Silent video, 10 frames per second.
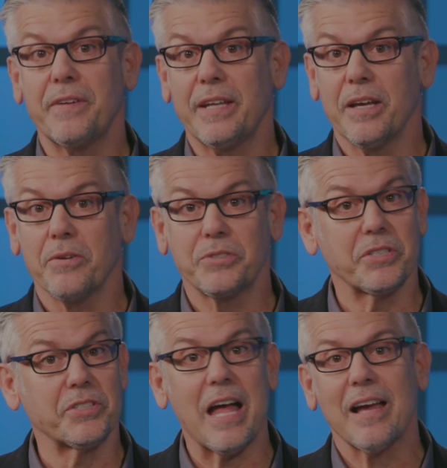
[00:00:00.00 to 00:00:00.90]
videos
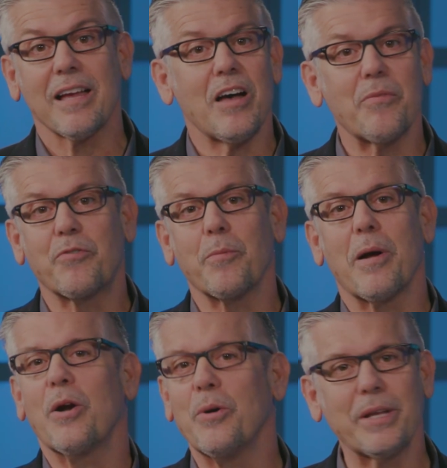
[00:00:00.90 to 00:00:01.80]
does not come from
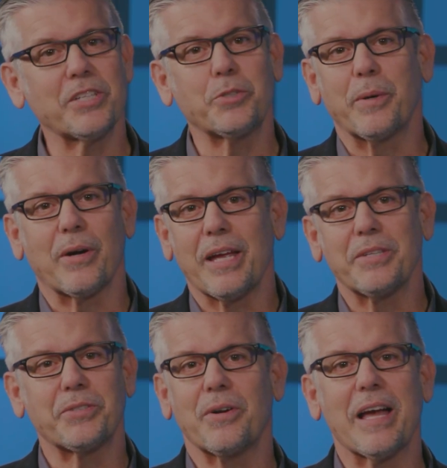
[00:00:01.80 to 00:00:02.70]
our own
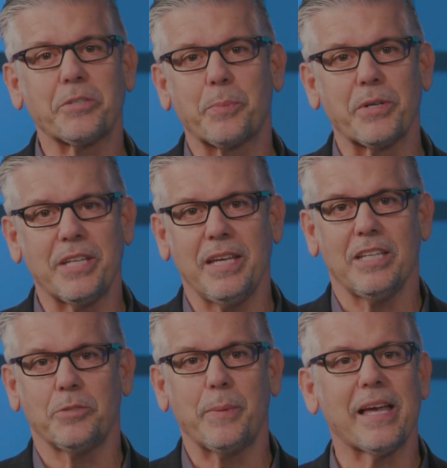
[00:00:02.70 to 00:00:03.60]
experience or
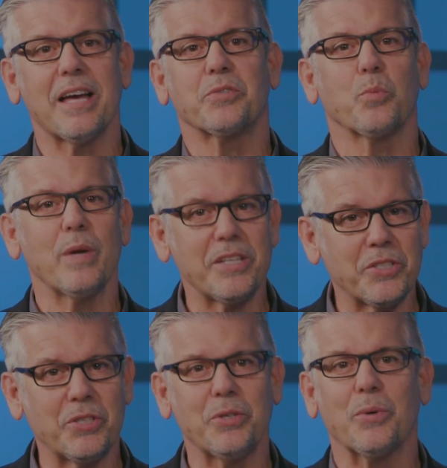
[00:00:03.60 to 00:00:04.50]
expertise because we
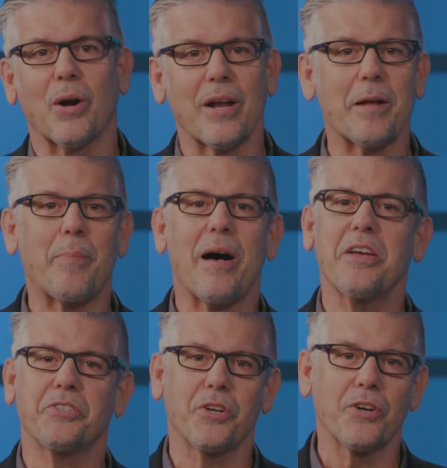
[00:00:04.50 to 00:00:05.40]
too are in a
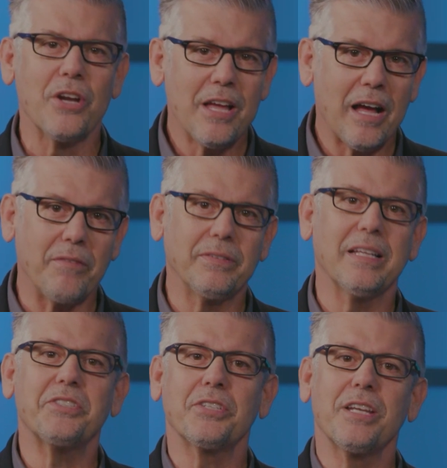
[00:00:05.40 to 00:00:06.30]
posture of
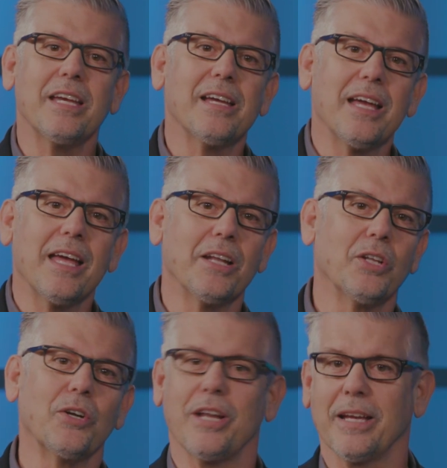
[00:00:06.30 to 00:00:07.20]
listening and
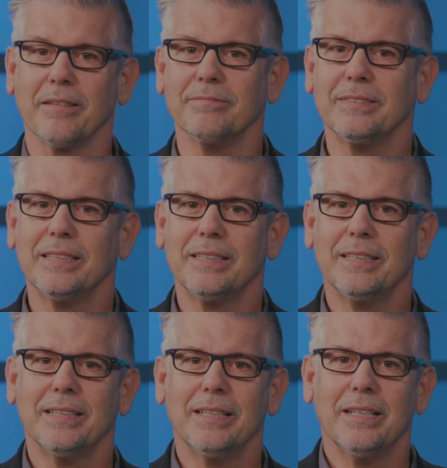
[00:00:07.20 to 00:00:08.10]
learning.
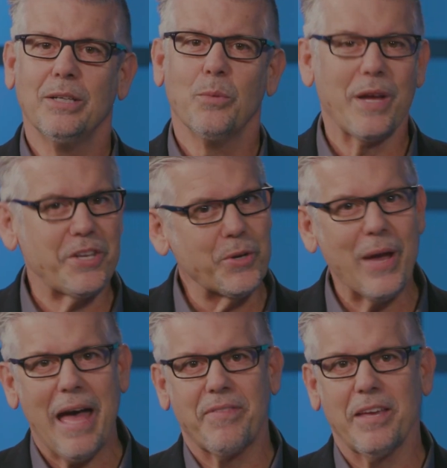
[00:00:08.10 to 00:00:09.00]
We do
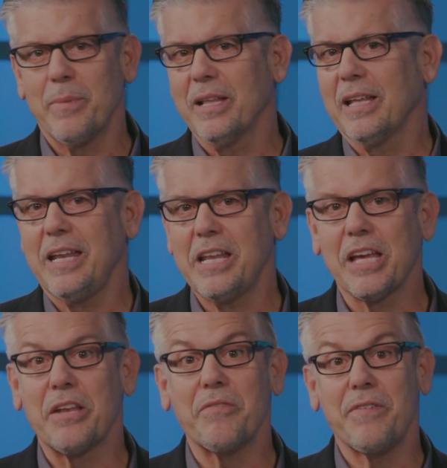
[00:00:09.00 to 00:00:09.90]
have the ability to
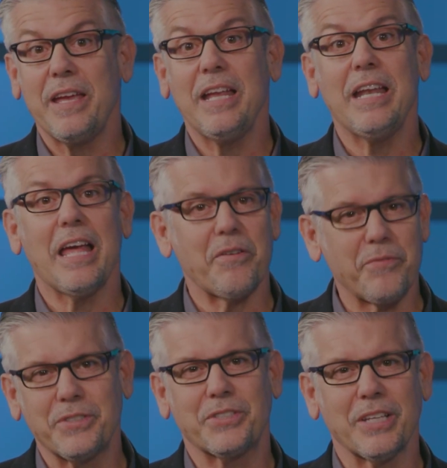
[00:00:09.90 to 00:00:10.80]
convene and
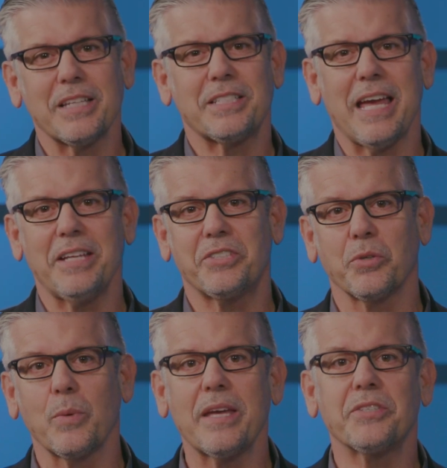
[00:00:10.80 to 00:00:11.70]
facilitate,
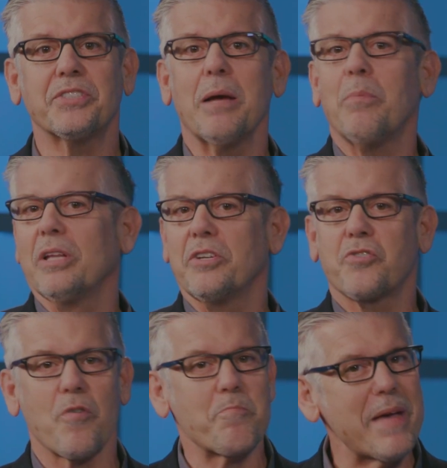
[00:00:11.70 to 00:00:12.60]
so we assembled a
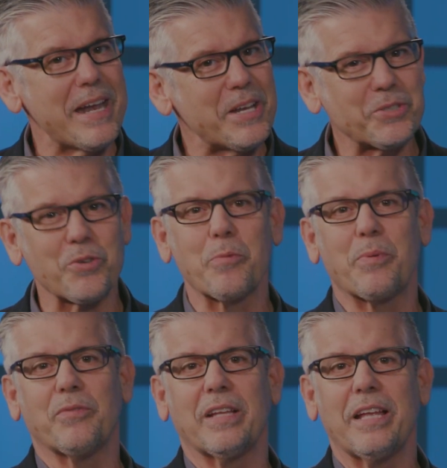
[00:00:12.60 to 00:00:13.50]
tremendous
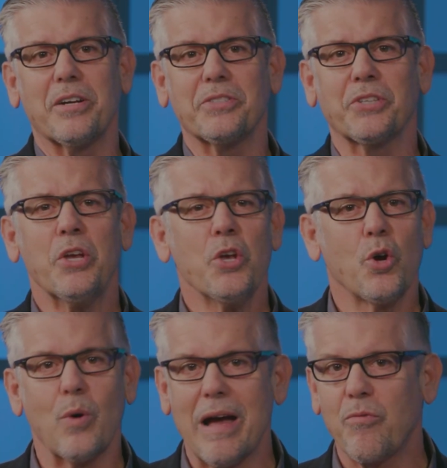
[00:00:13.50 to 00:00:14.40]
group of leaders
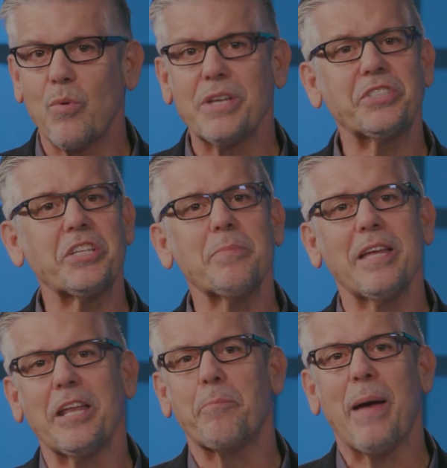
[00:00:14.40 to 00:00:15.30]
who have wisdom
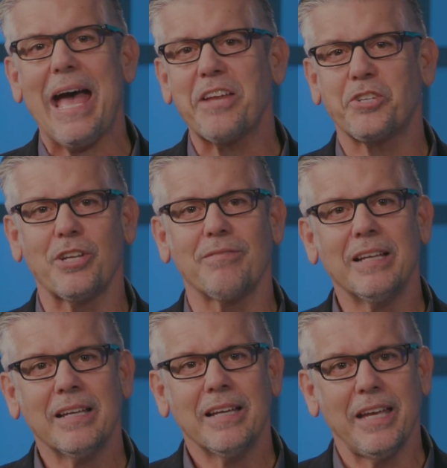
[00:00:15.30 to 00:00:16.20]
and passion,
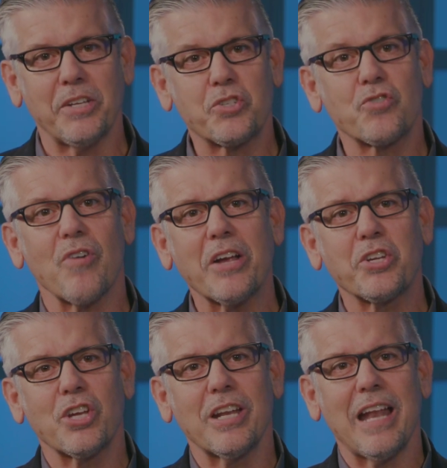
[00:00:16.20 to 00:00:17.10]

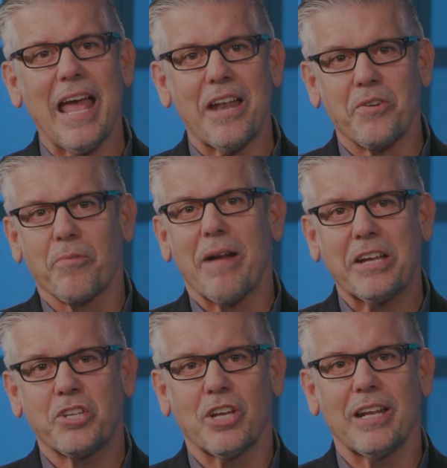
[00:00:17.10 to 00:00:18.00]
instruction and
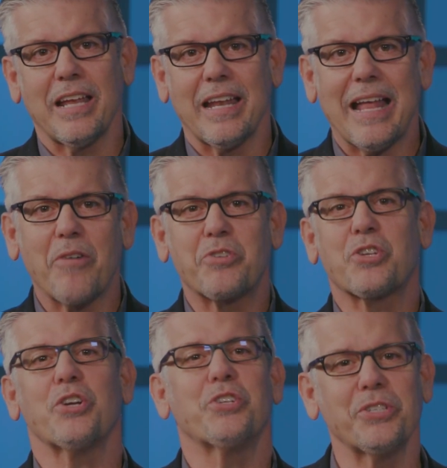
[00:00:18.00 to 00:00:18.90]
direction in how
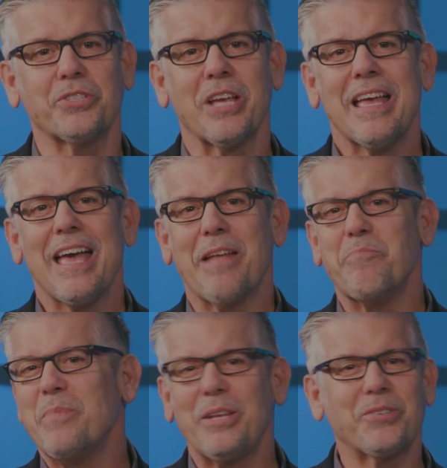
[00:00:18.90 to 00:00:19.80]
churches
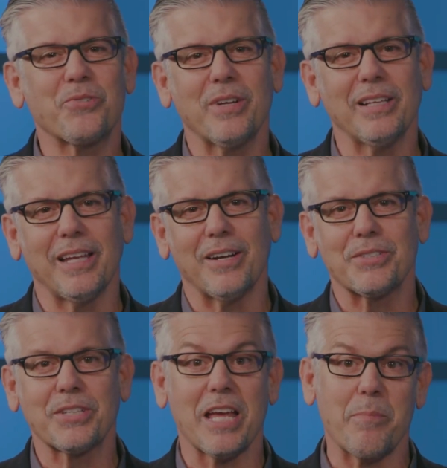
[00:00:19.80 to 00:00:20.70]
and ministry
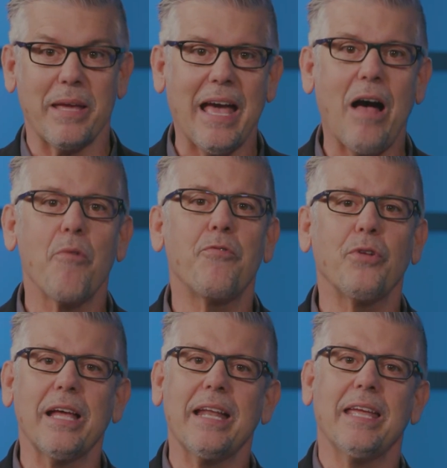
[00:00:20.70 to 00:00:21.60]
leaders can be
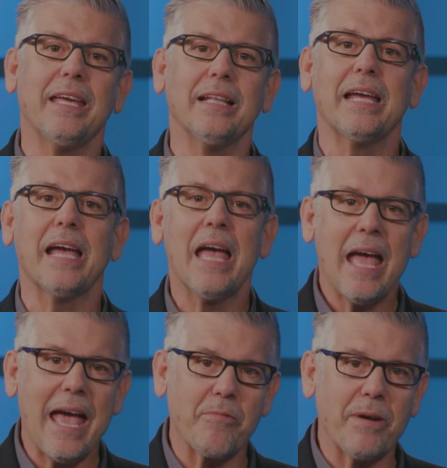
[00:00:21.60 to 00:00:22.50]
helpful and healing
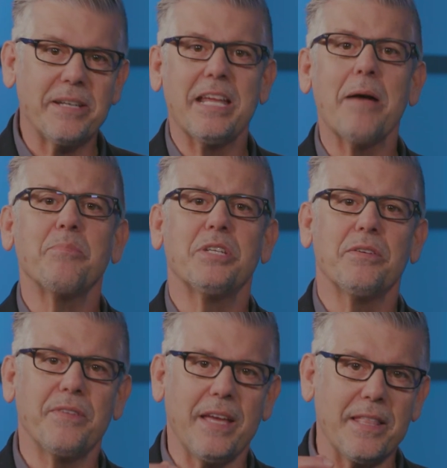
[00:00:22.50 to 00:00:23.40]
and
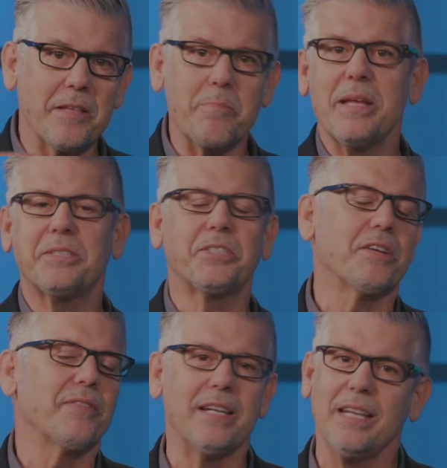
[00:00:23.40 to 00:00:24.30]
redemptive in the midst
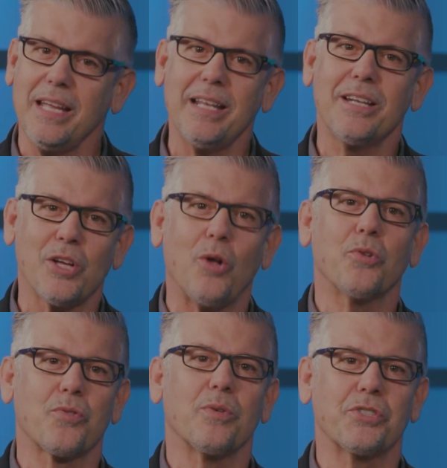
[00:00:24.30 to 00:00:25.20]
of a needed
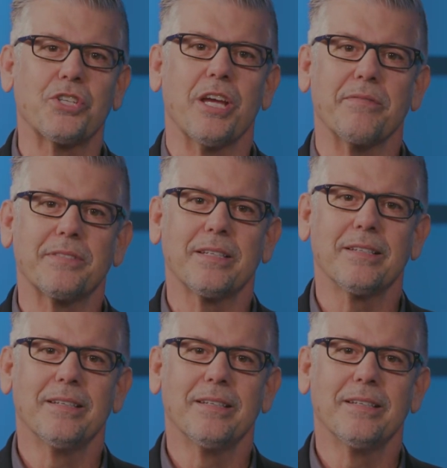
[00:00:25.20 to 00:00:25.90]
cultural shift.